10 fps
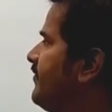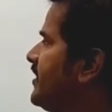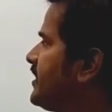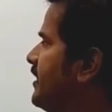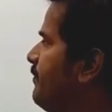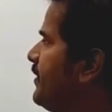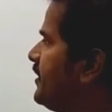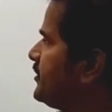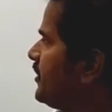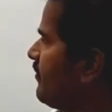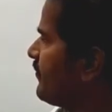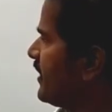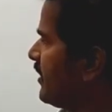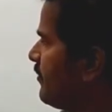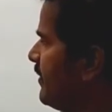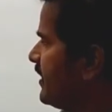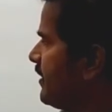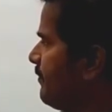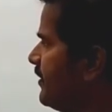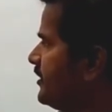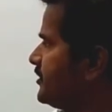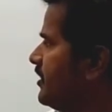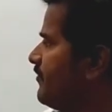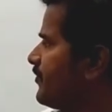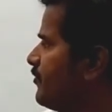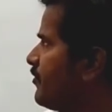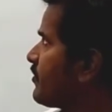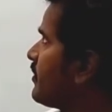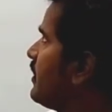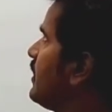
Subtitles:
T1. Temperature of sink by temperature of source.